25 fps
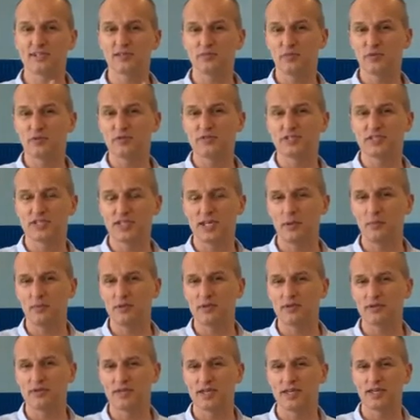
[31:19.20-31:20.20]
with
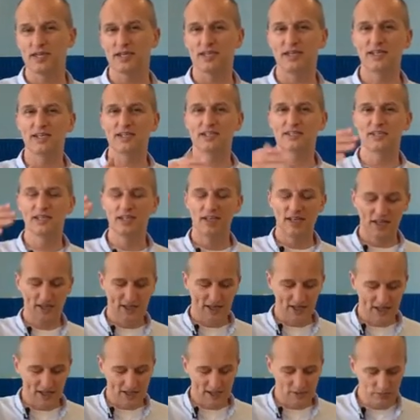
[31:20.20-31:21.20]
Timothy and
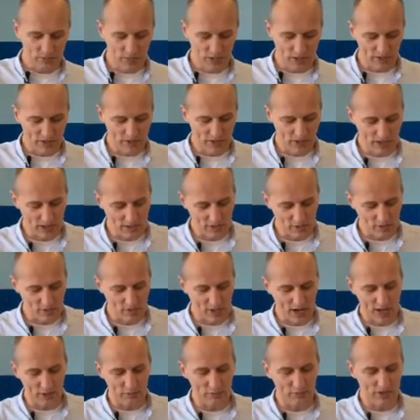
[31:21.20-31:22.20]
his mother and
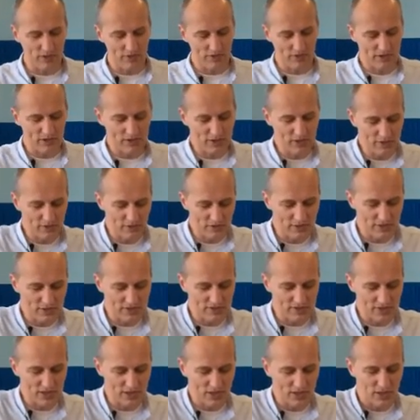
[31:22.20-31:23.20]
grandmother,
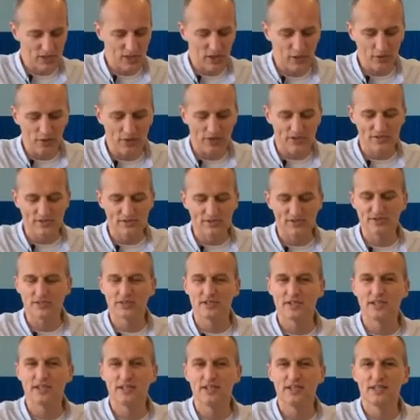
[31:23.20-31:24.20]
Eunice and Lois.
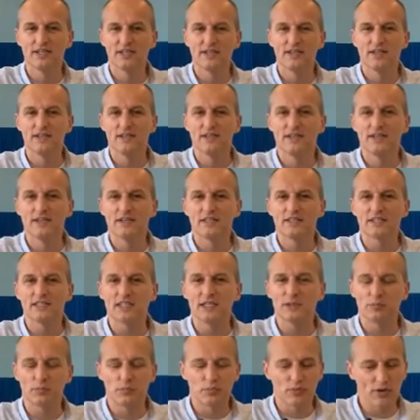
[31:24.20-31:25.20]

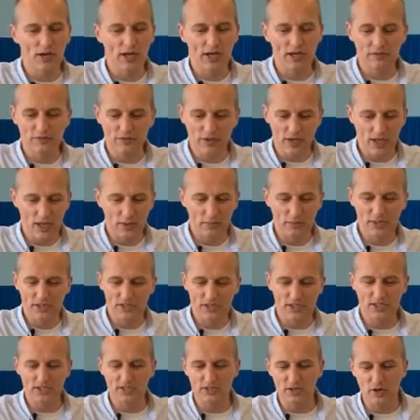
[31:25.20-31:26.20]
She prayed for him and
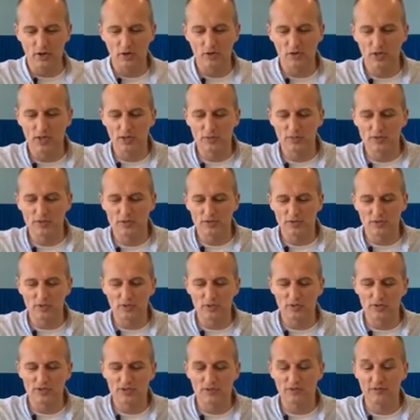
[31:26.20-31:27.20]
she told him
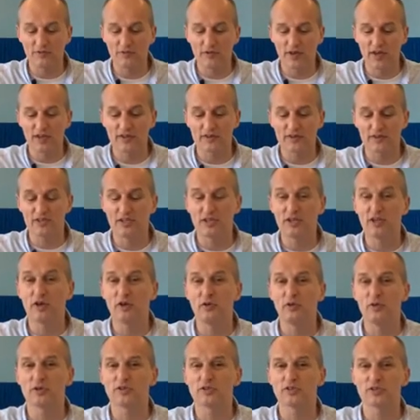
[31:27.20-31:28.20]
stories of faith. And you
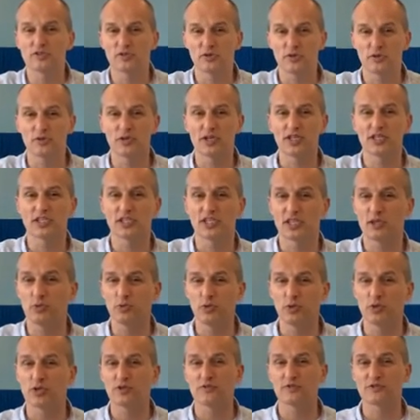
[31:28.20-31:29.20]
know what stories she
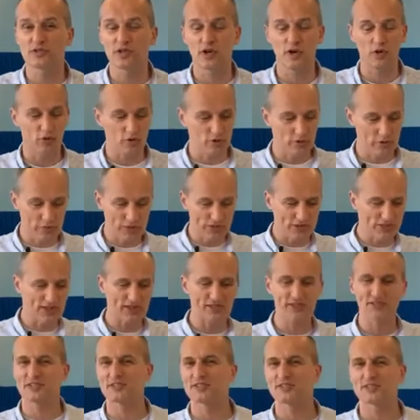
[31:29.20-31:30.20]
would have told him? It
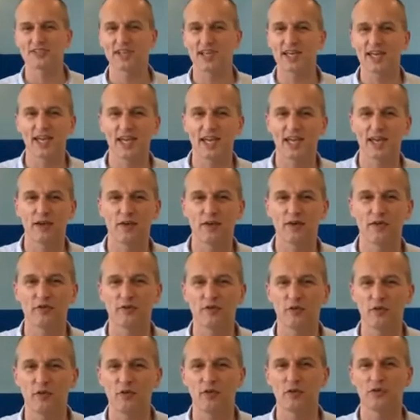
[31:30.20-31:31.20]
doesn't say it here,
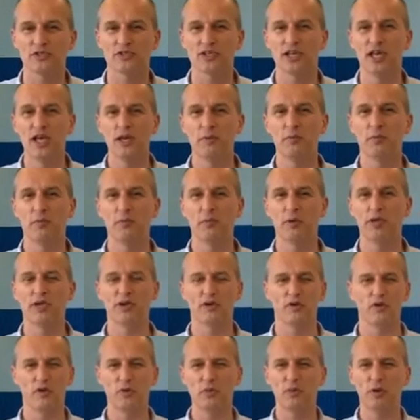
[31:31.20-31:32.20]
of course, but we
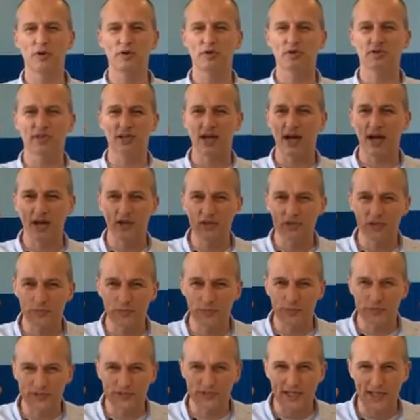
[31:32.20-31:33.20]
can almost
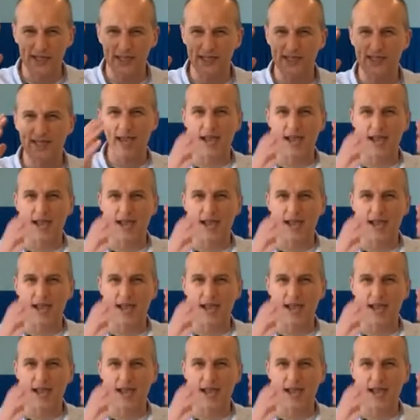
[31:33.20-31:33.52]
100%